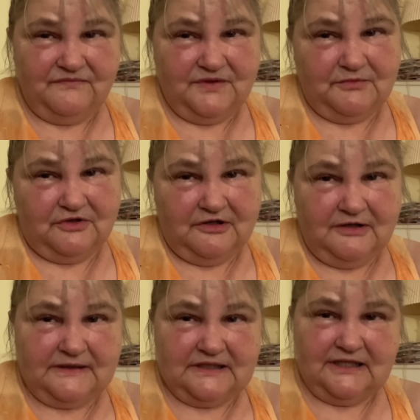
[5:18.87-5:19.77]
The
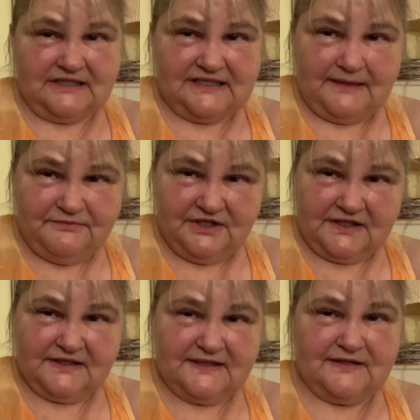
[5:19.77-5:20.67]
more
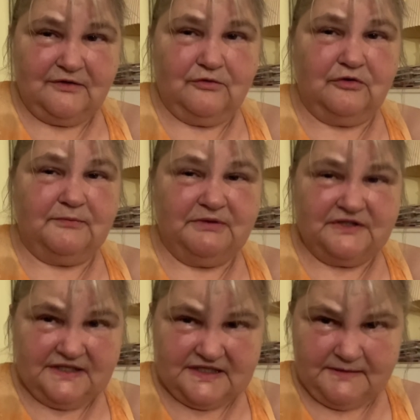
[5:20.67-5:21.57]
subjects or
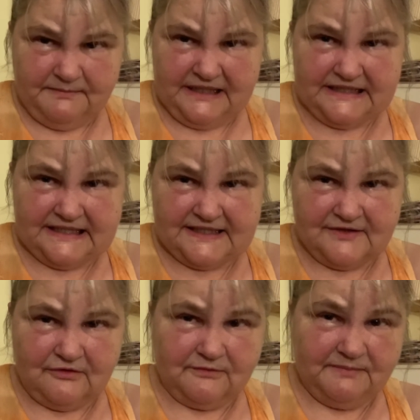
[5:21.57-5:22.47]
participants
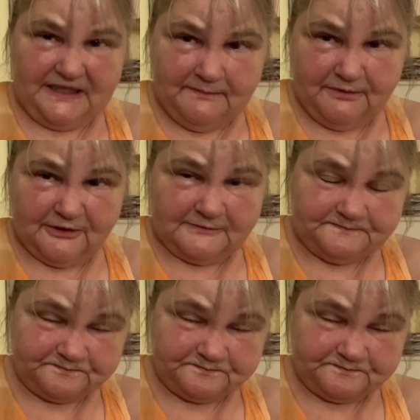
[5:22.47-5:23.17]
or people,